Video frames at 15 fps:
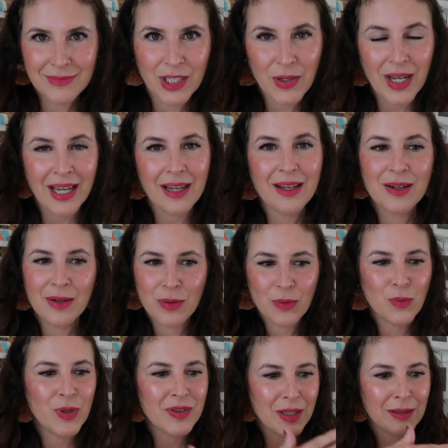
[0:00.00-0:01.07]
Okay,
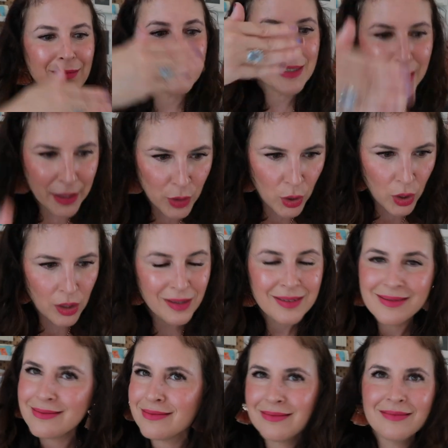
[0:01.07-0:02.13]
with a little
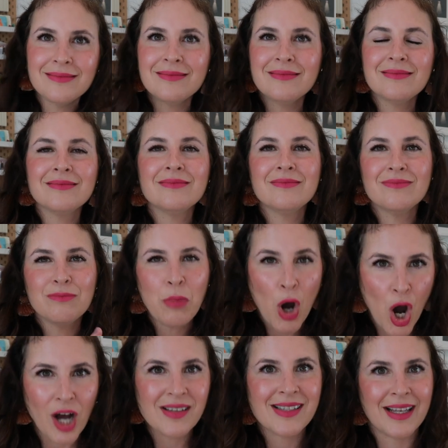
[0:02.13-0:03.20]

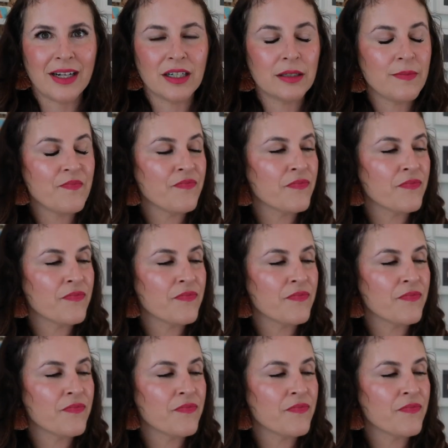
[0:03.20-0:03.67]
pause there.